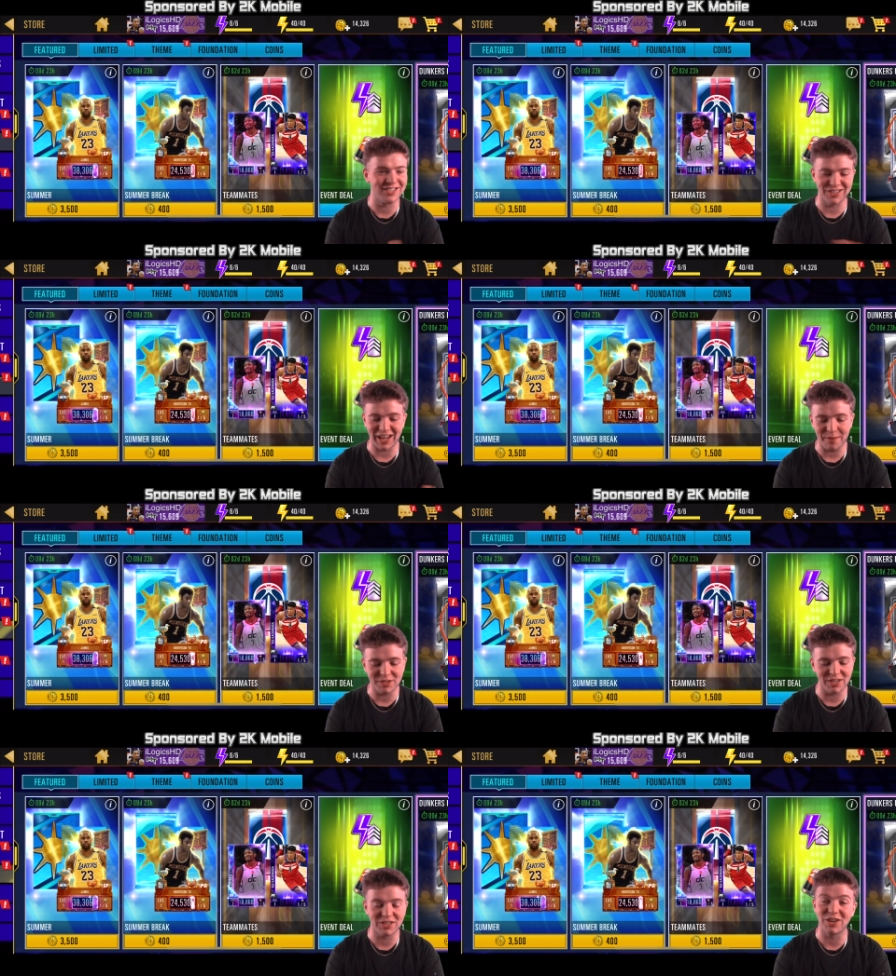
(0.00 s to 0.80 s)
It's a
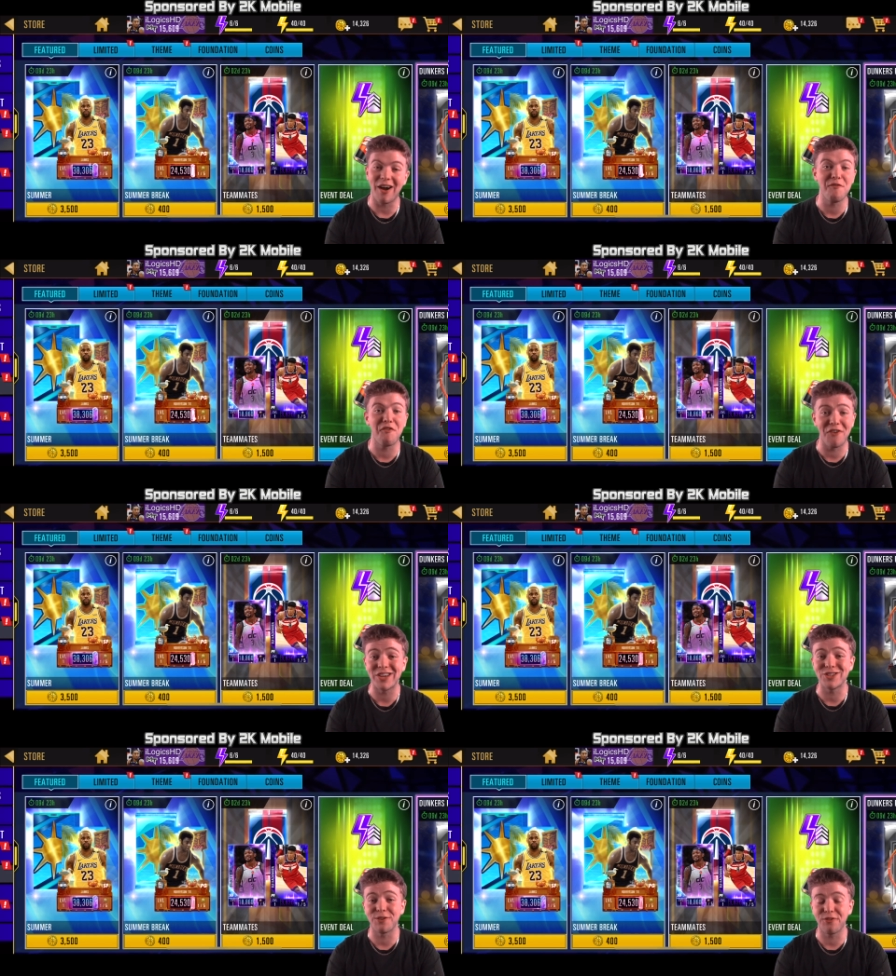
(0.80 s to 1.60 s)
limited time
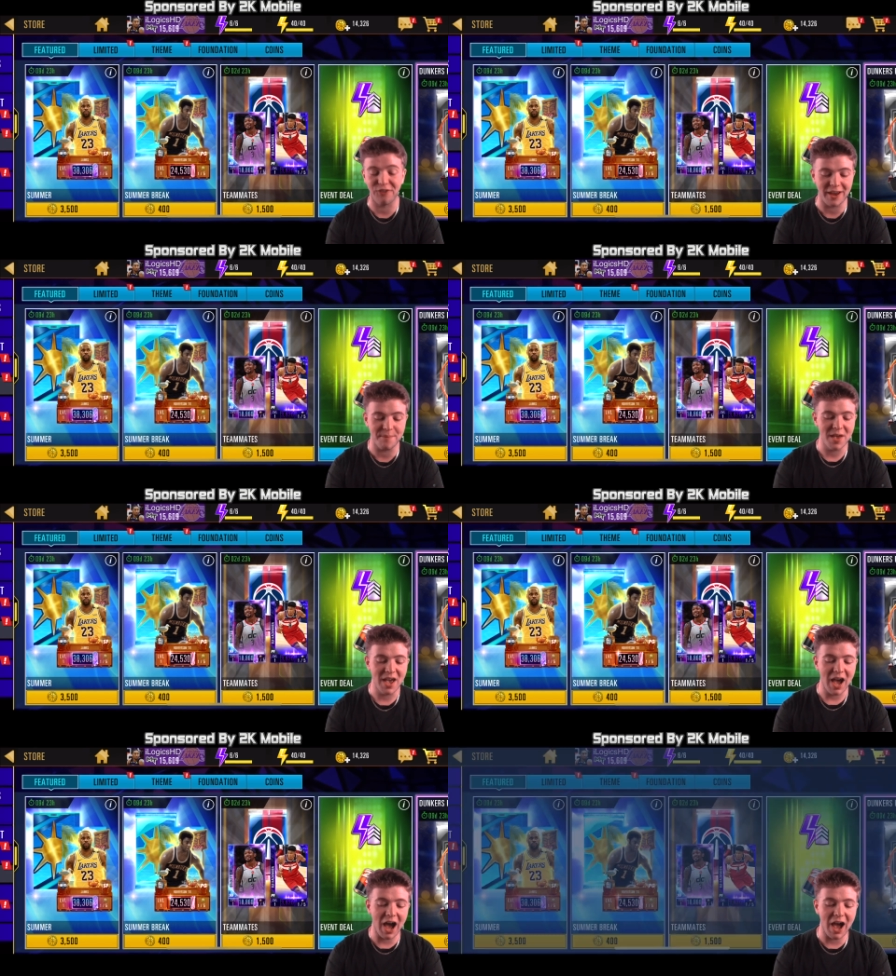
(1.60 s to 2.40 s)
featured theme,
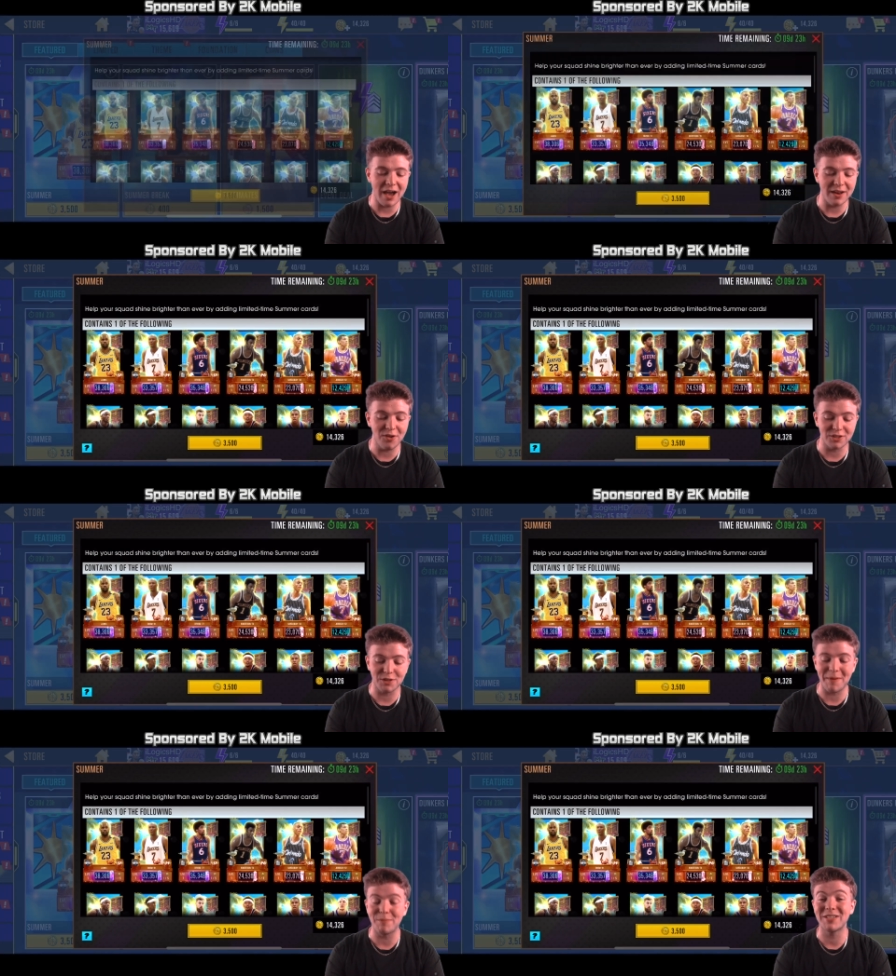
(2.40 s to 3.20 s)
uh, not to
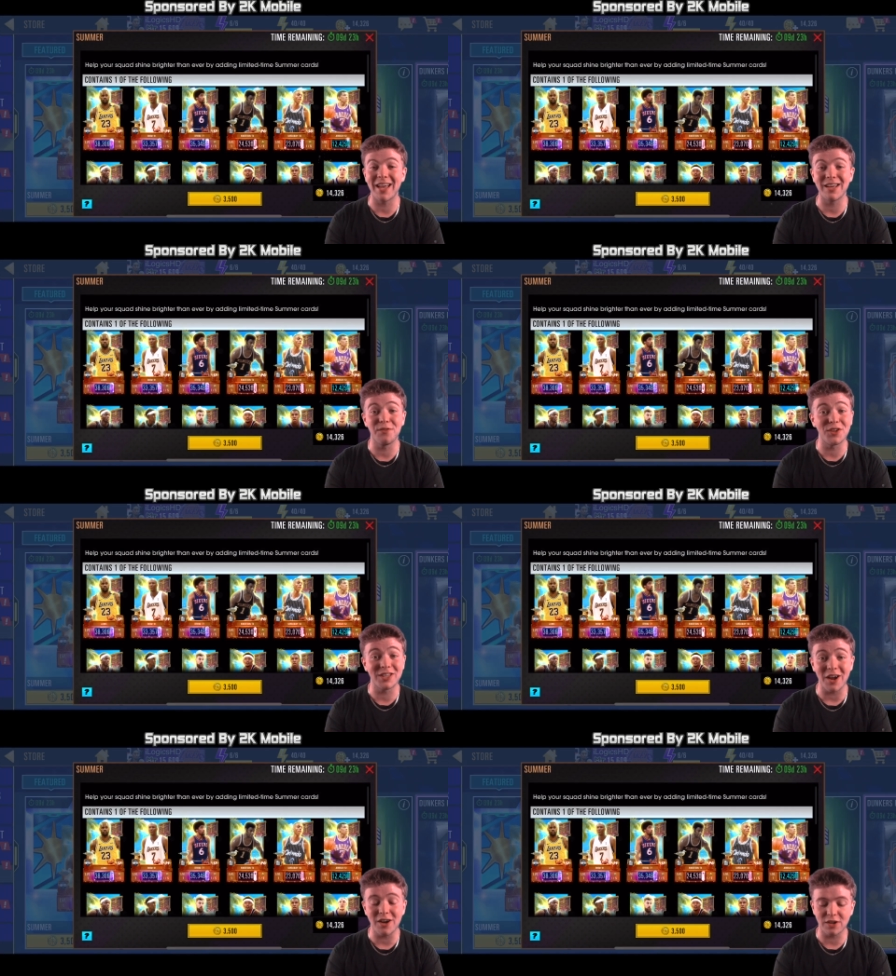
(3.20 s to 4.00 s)
be mistaken for the
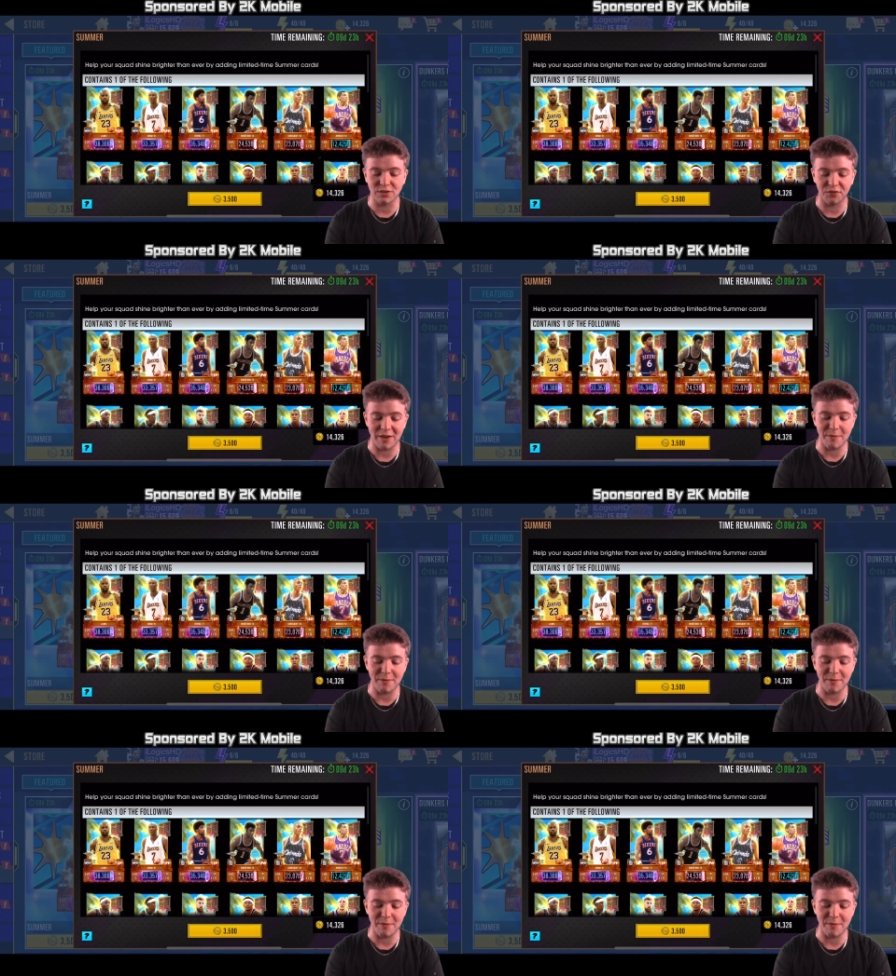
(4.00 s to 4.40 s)
Dunkers theme.